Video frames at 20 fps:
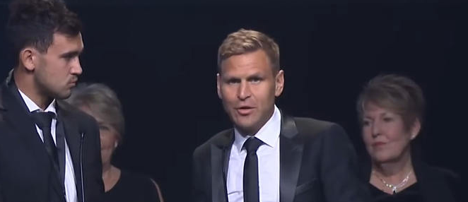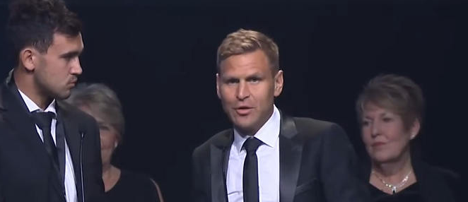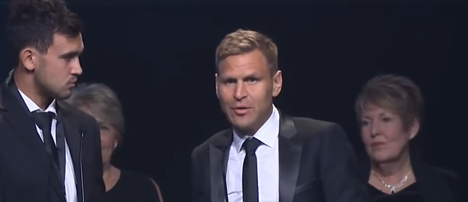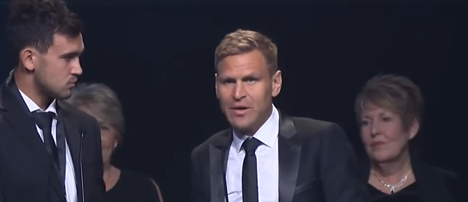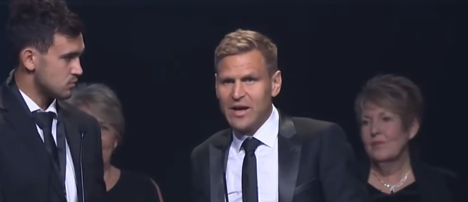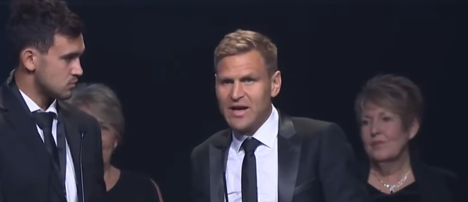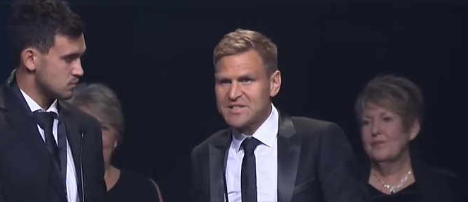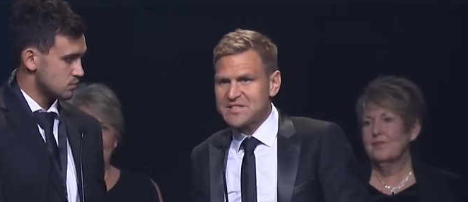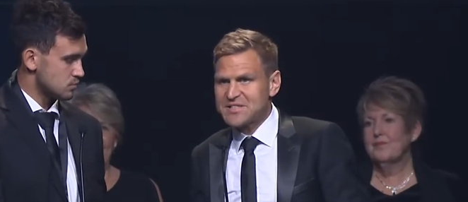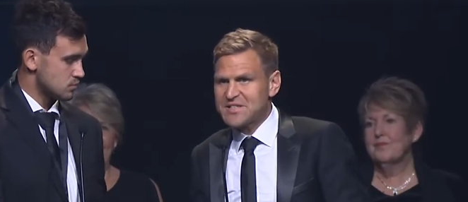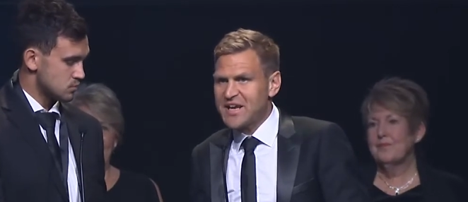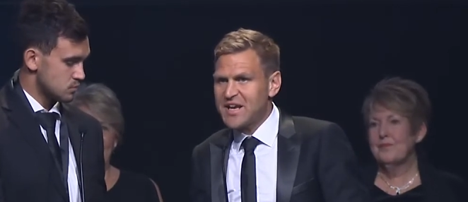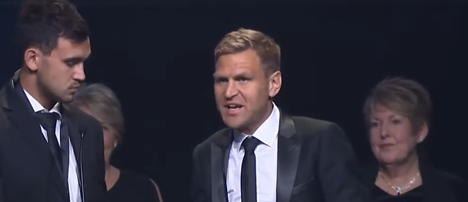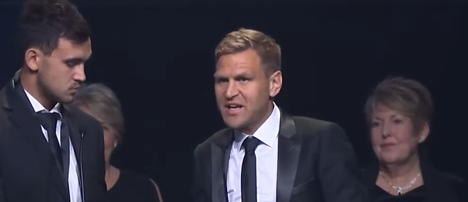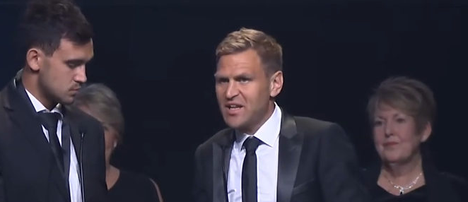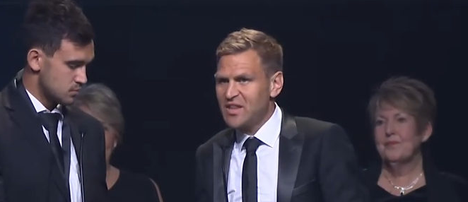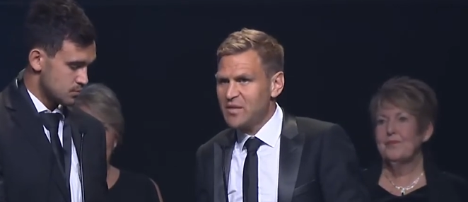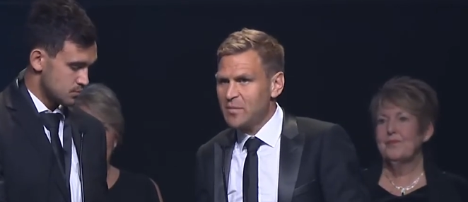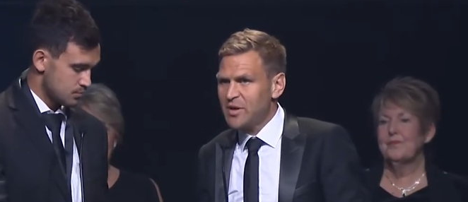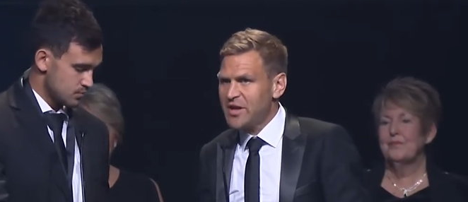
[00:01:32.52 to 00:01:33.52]
Speaker 1: uh, second in
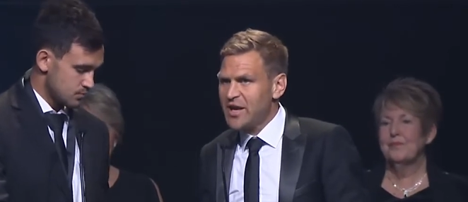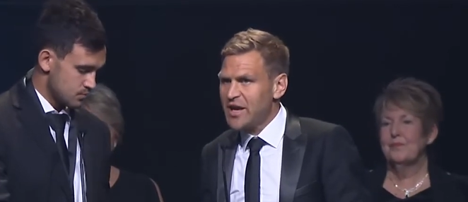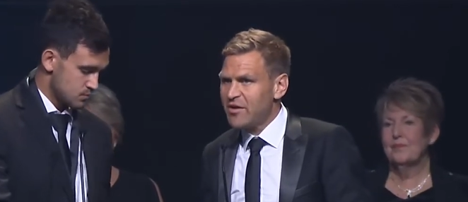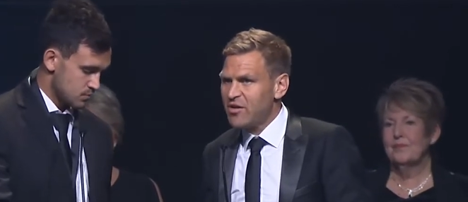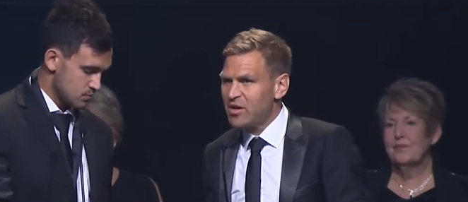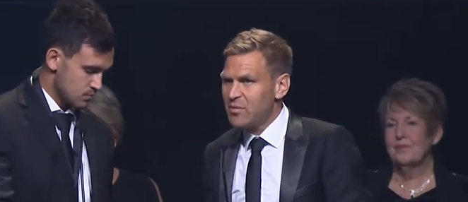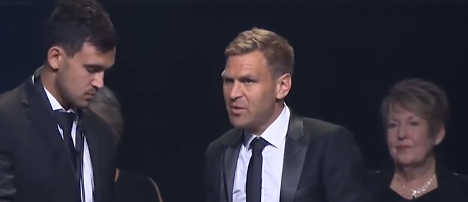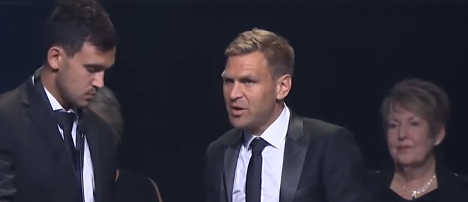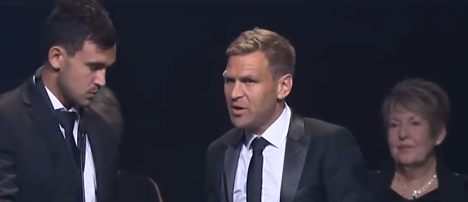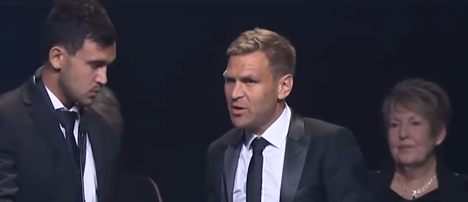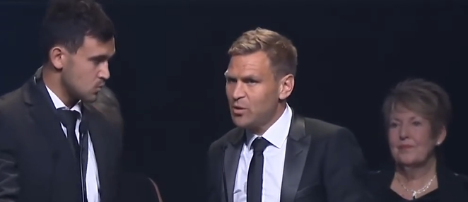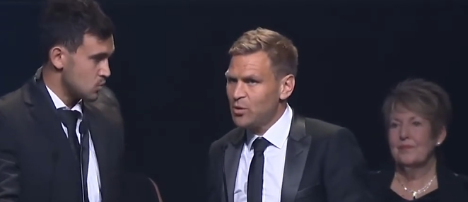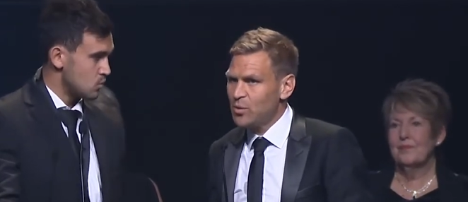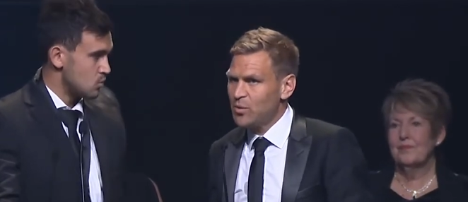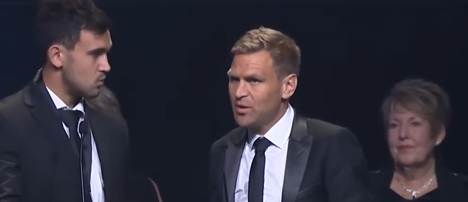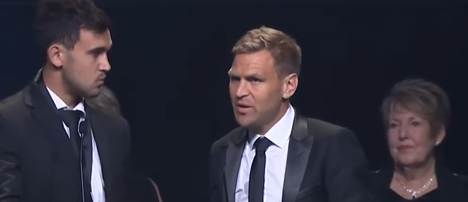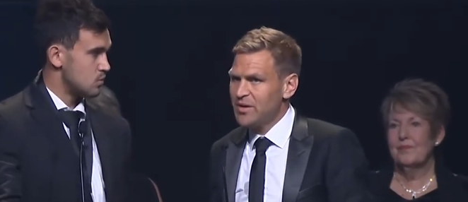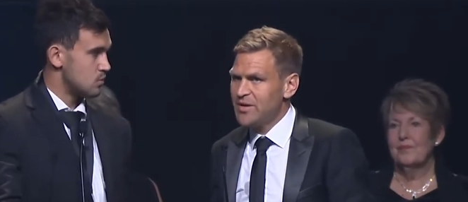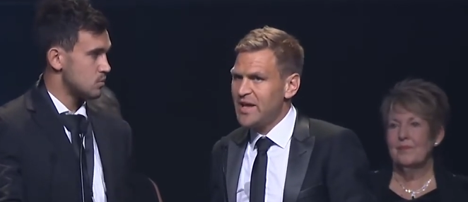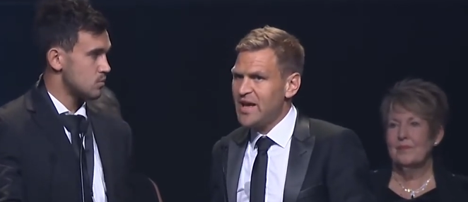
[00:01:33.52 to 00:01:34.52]
the Magarey medal,
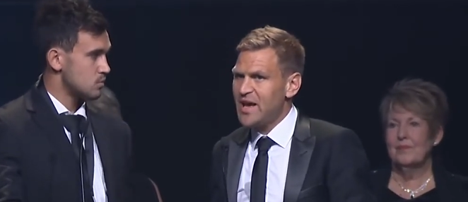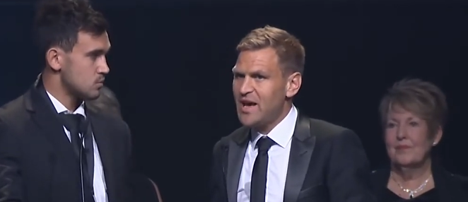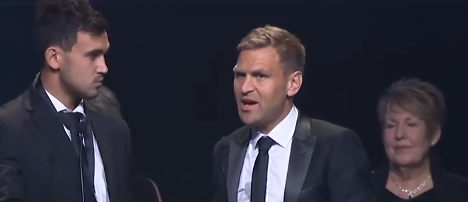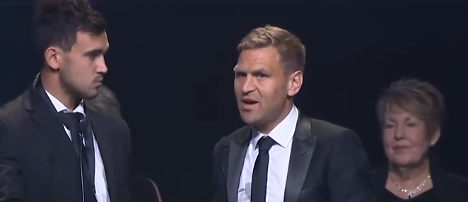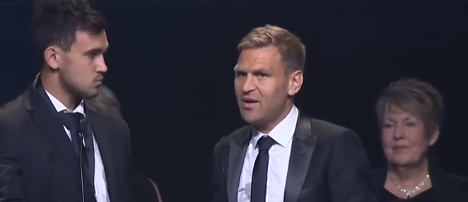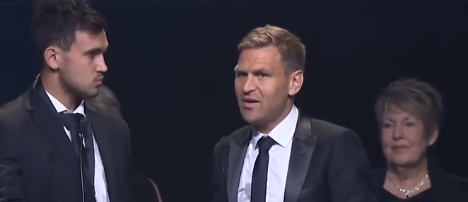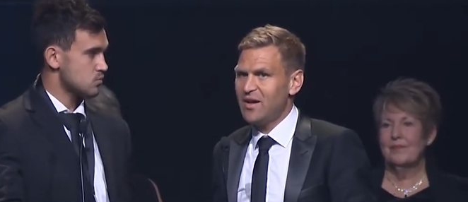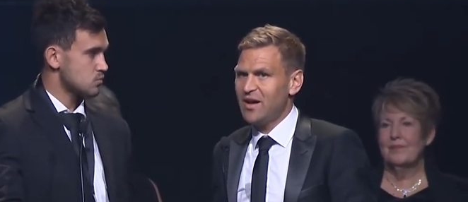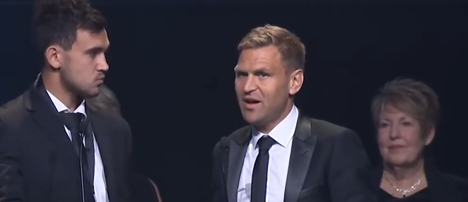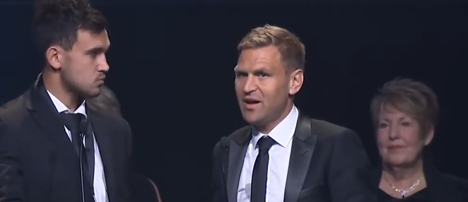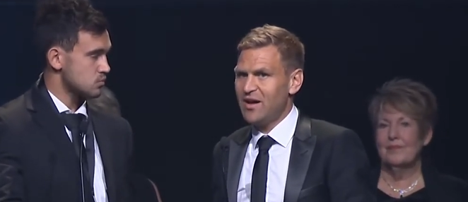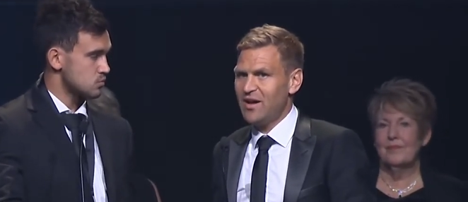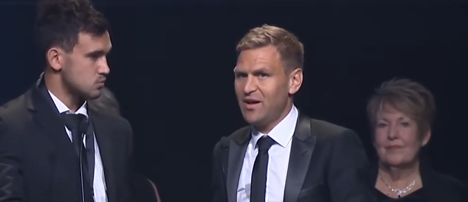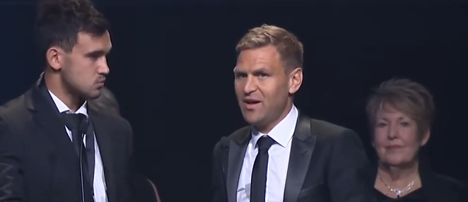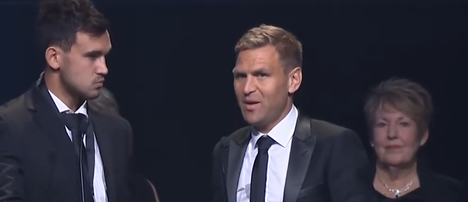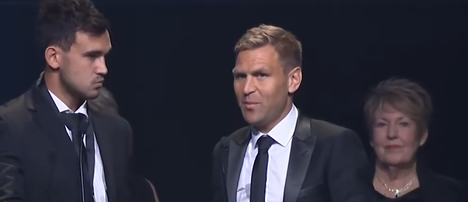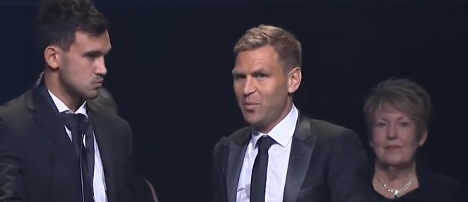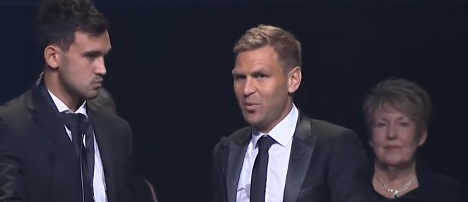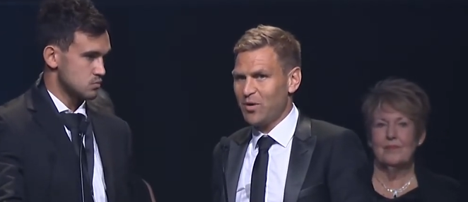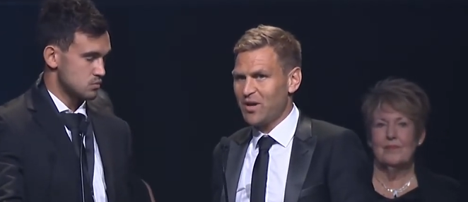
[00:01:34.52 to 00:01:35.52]
now uh, a
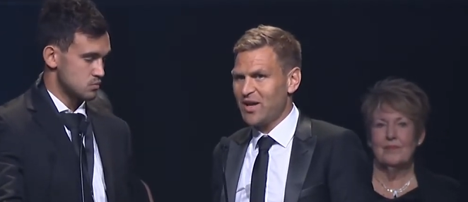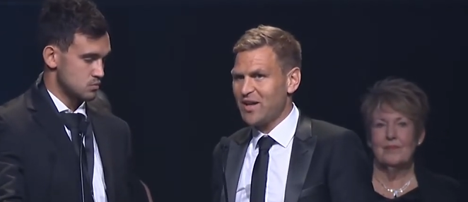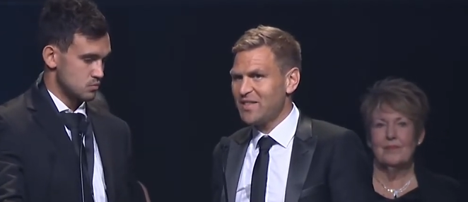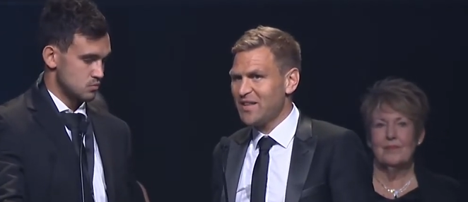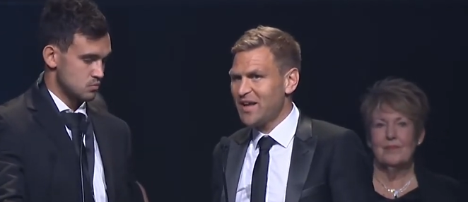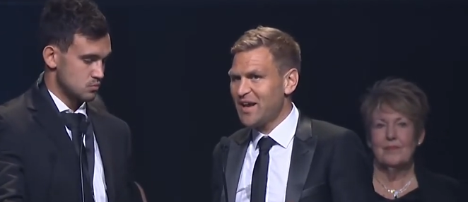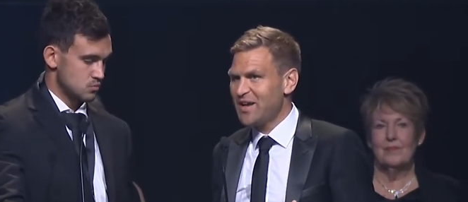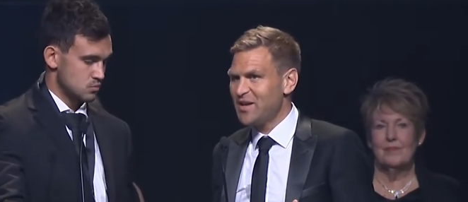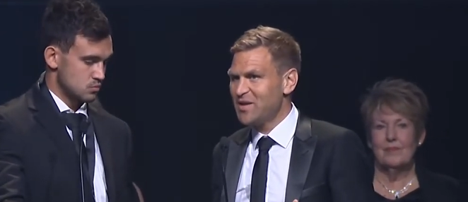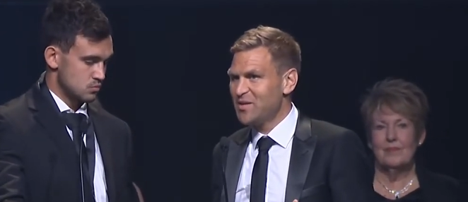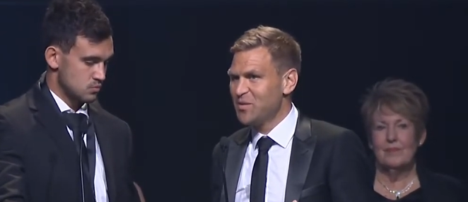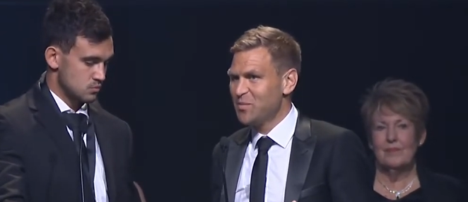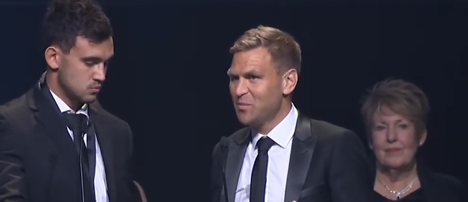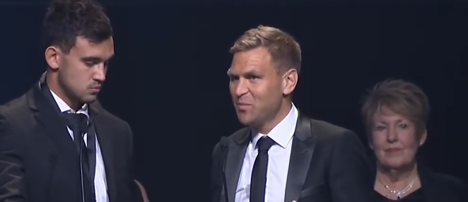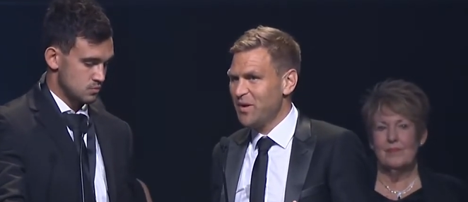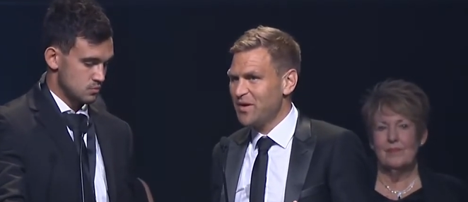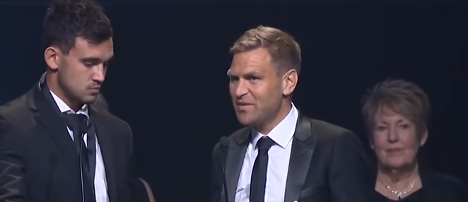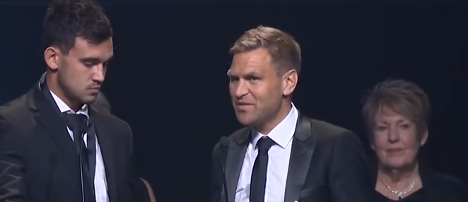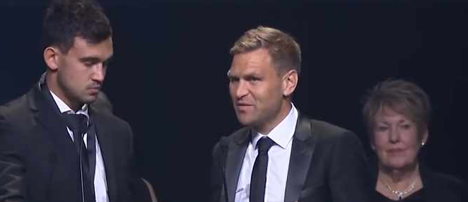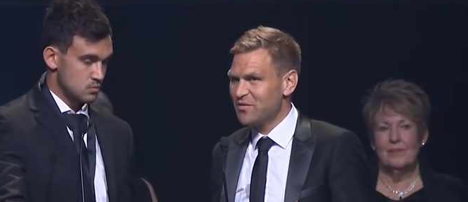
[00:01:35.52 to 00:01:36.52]
Port Adelaide
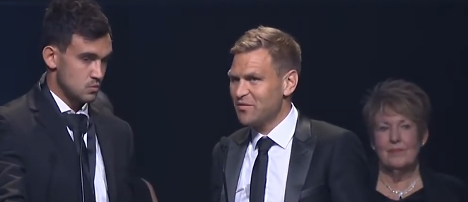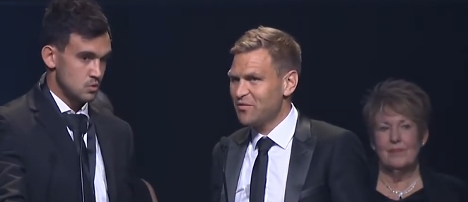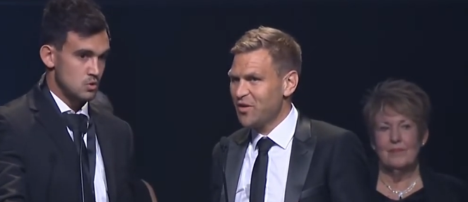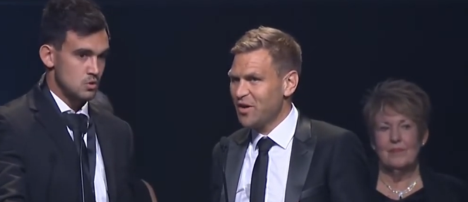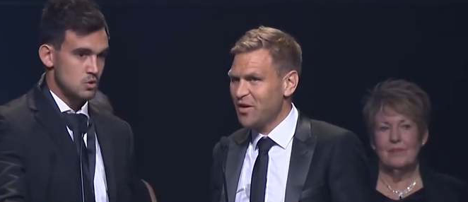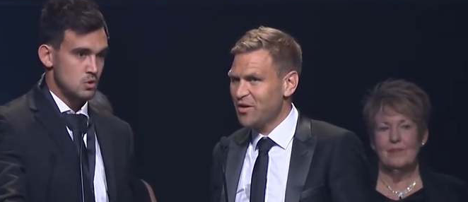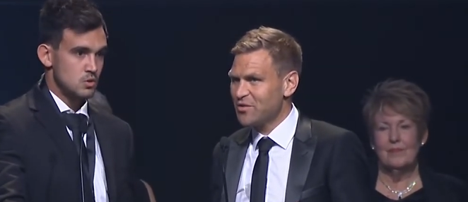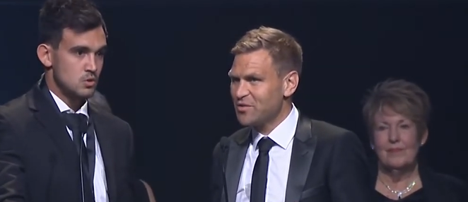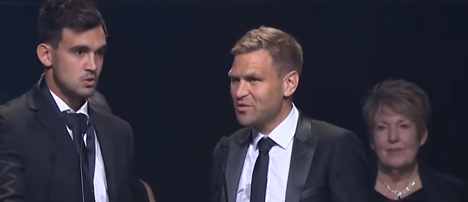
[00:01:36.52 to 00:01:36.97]
best and fairest.